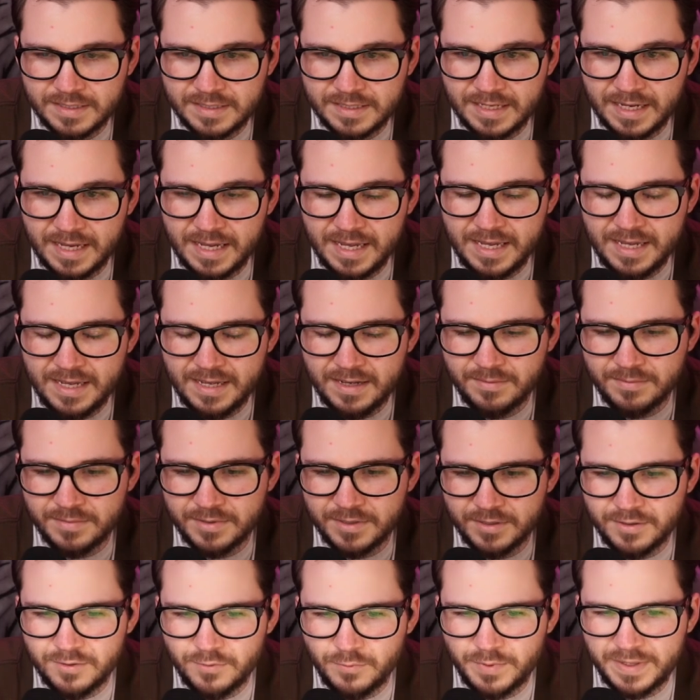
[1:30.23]
Damn,
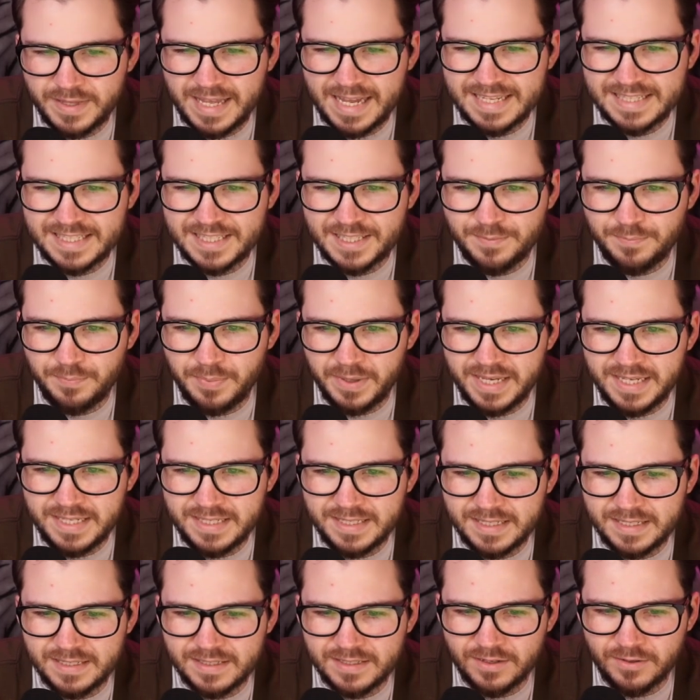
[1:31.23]
dude. With that
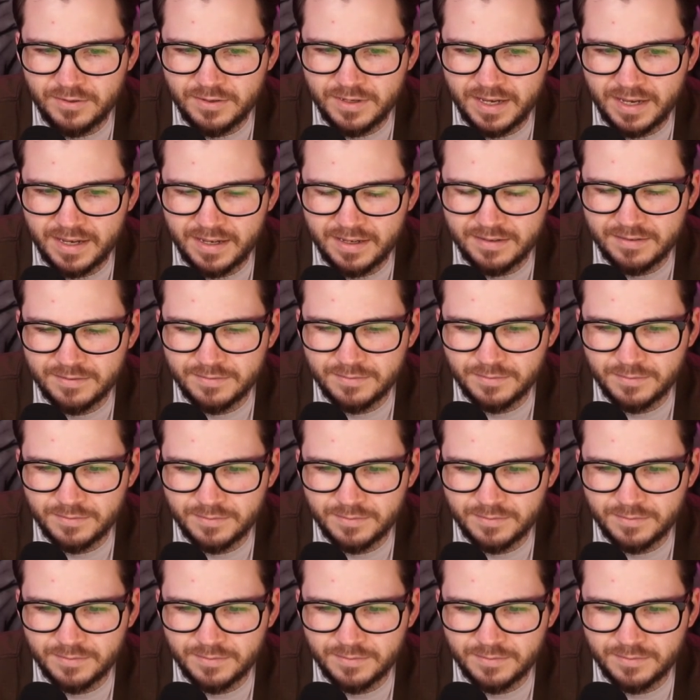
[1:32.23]
species, okay.